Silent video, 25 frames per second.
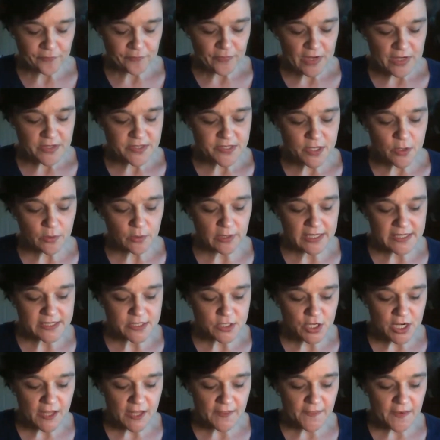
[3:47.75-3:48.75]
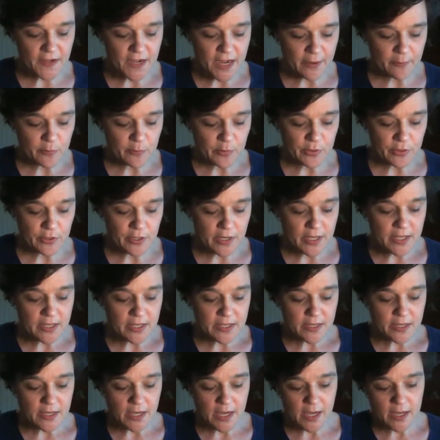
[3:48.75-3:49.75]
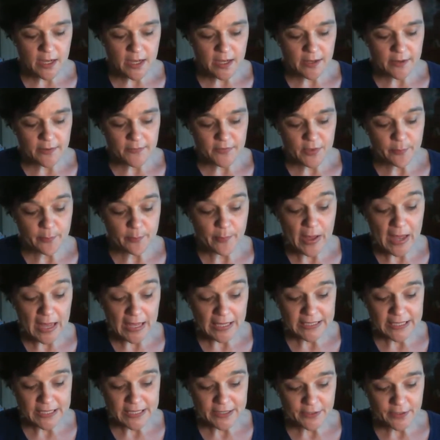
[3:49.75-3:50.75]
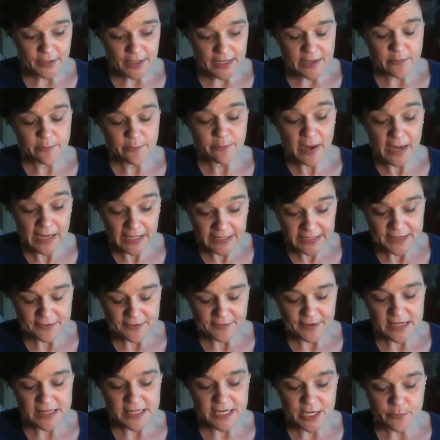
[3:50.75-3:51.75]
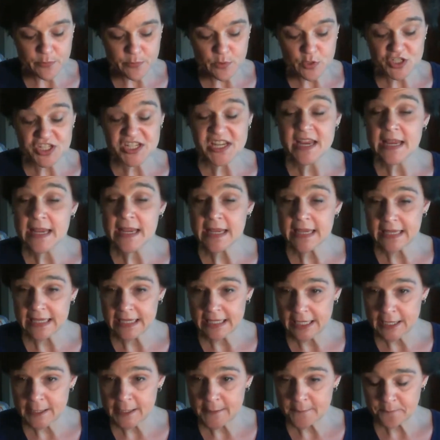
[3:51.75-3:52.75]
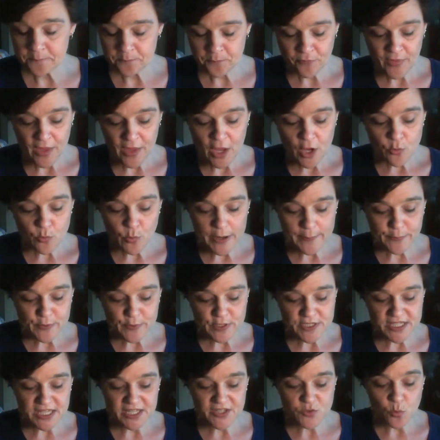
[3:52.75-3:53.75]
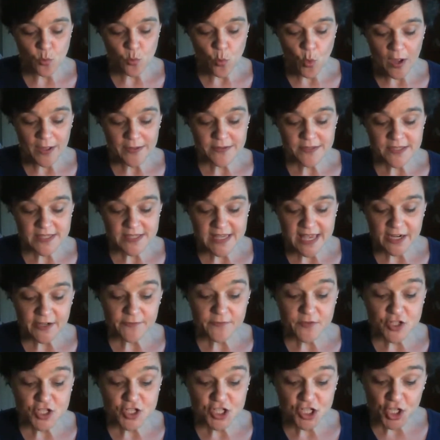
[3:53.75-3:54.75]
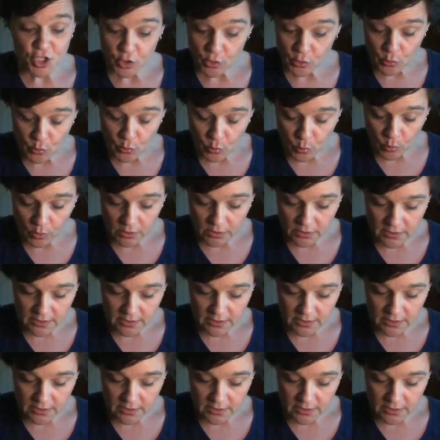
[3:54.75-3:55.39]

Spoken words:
So let's look at the number, in binary, the number 10 represents 1 set of 2